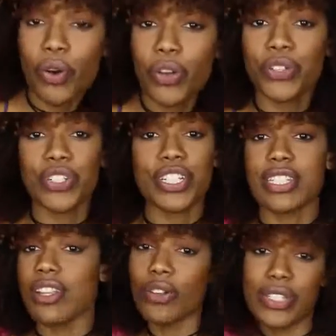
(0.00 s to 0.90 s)
or you can
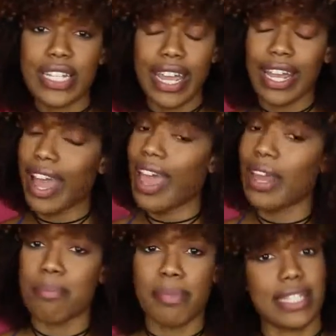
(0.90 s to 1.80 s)
just alternate
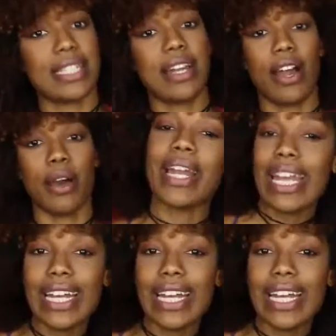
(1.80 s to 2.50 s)
and mix it up.